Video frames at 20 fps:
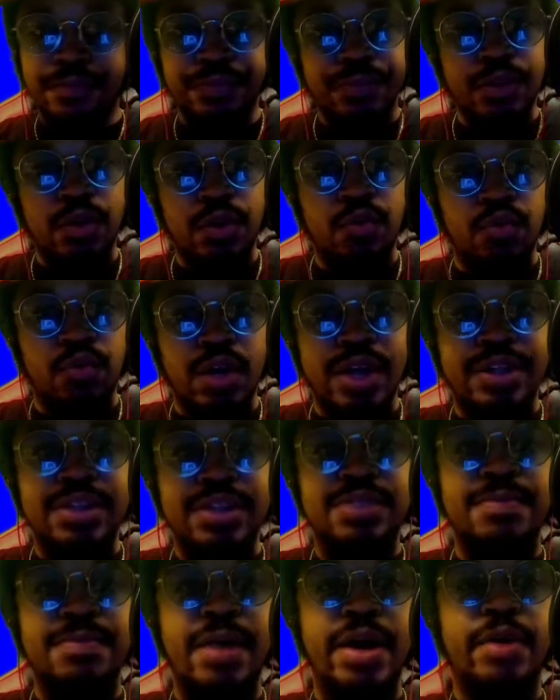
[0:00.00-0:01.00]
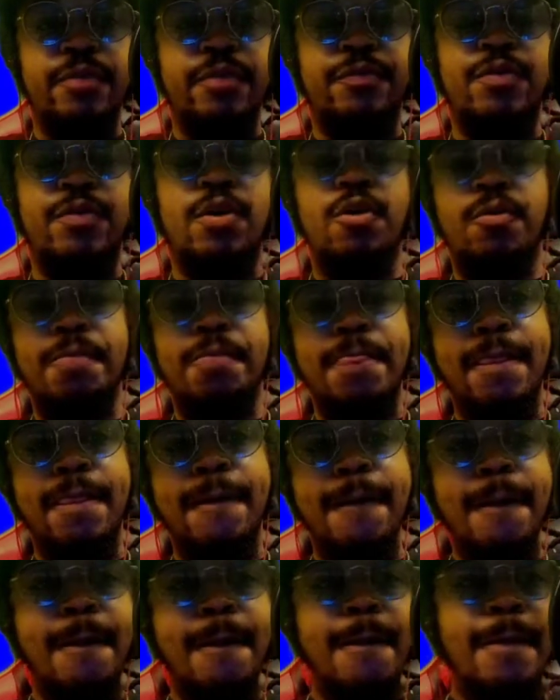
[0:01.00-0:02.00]
run this microphone.
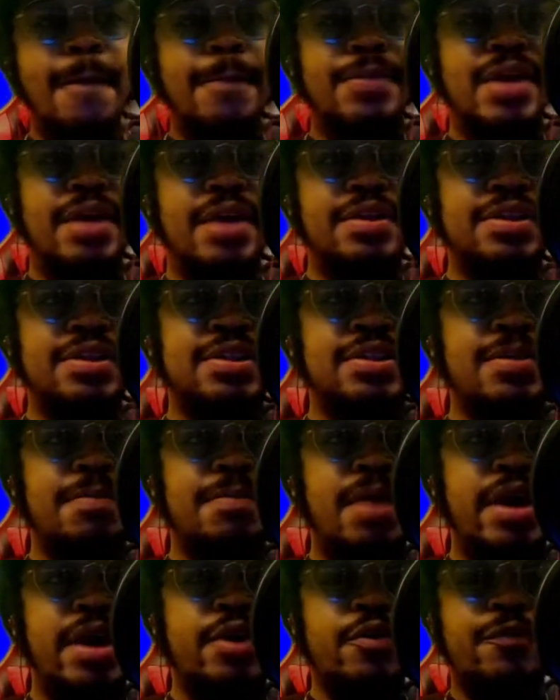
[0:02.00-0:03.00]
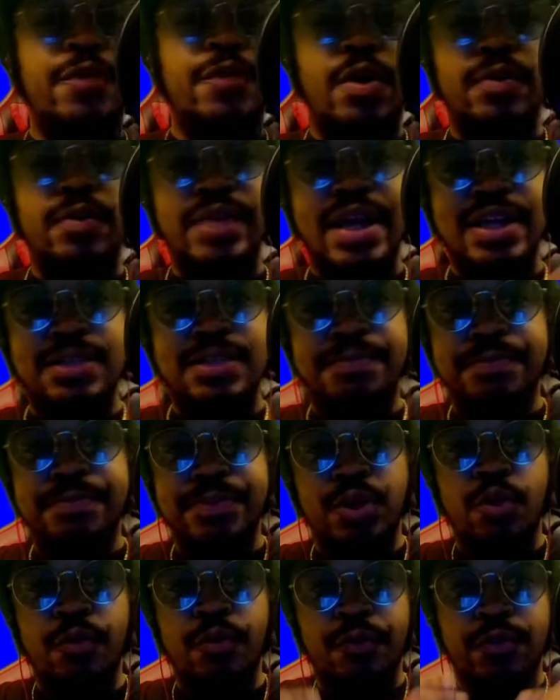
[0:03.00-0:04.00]
Now, this is a microphone that's
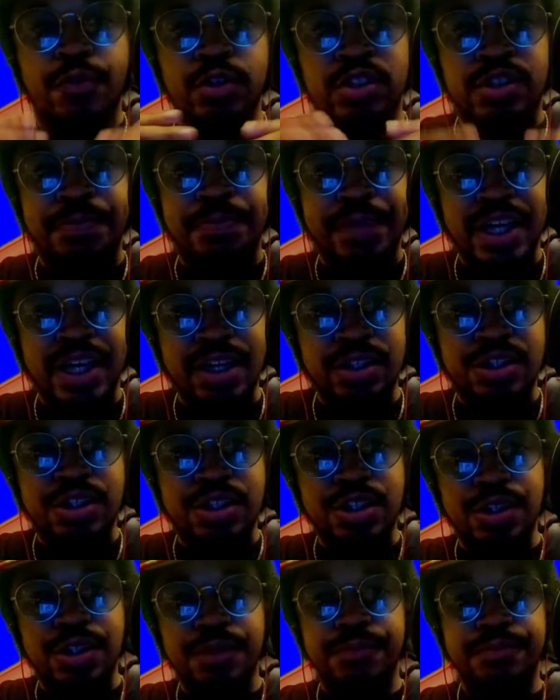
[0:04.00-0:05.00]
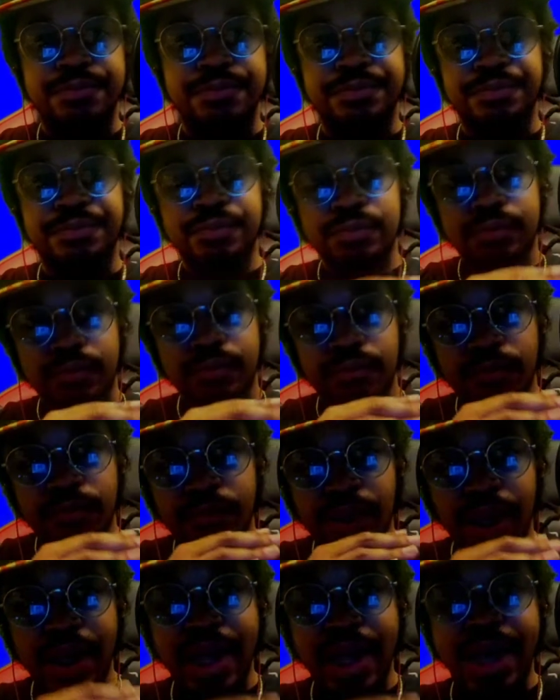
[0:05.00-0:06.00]
built for speech,
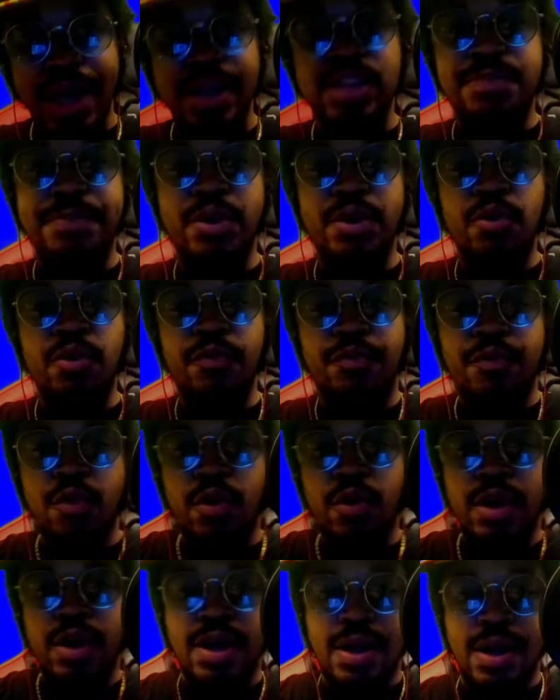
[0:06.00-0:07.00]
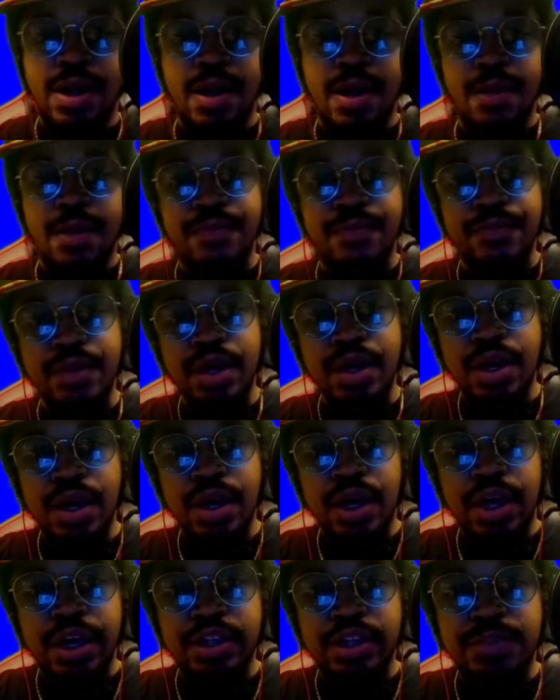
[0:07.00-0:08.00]
and it's built for
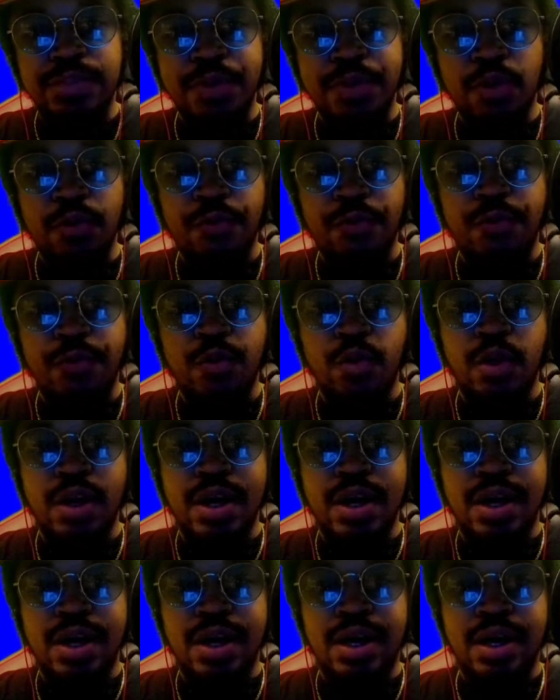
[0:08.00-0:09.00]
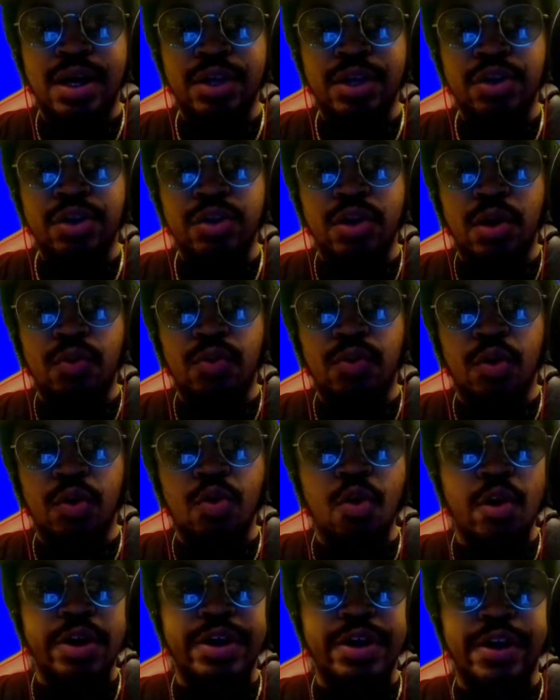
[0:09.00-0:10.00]

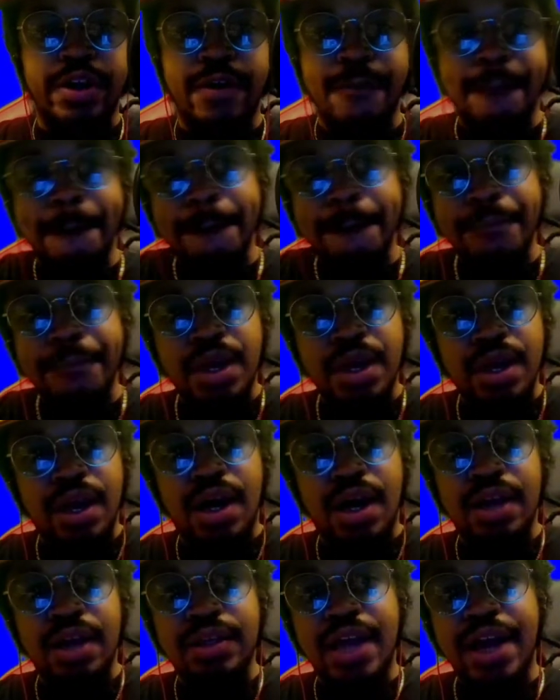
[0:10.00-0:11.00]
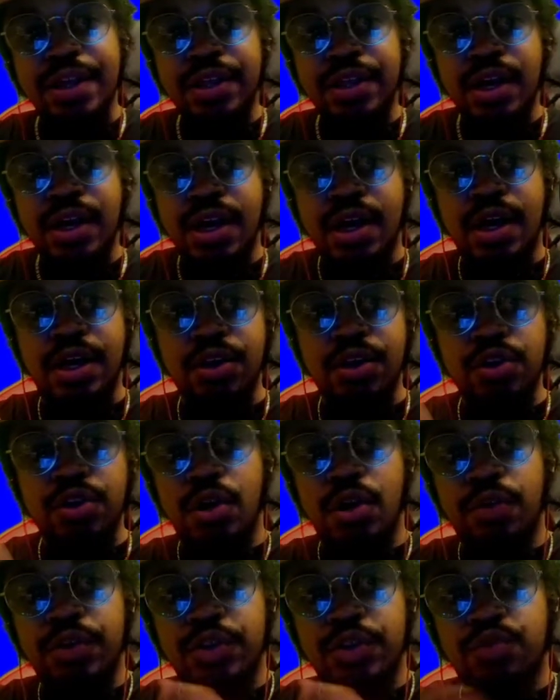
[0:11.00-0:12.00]
recording. Unlike
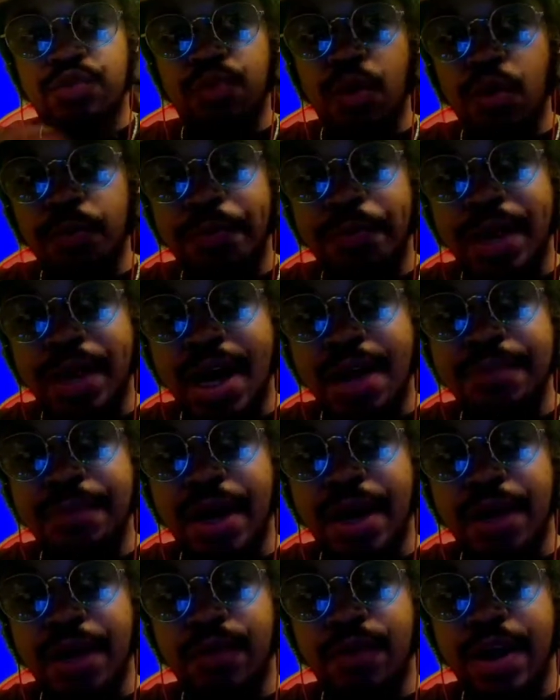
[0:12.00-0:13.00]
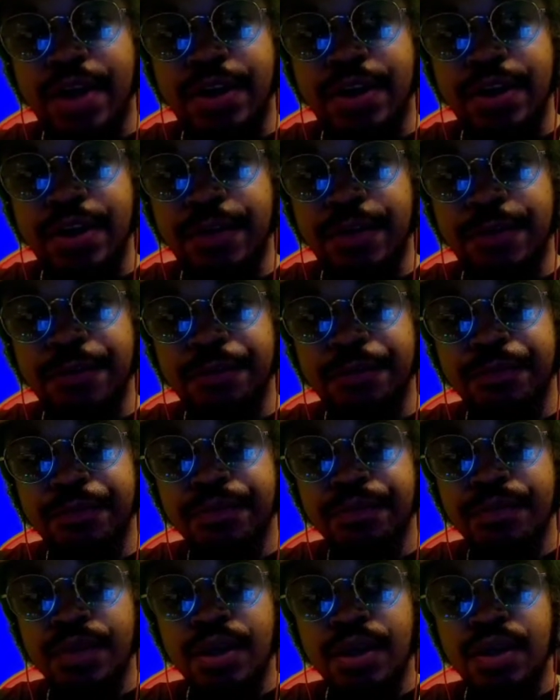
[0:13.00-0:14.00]
this Rode Pod mic right here,
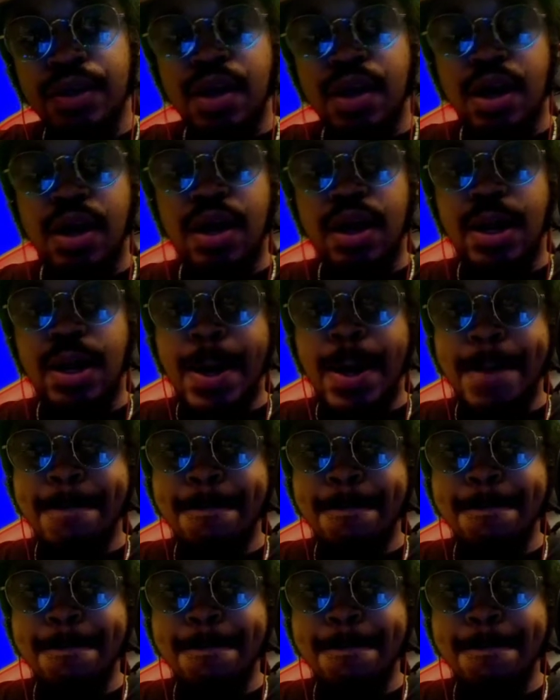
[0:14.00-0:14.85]
I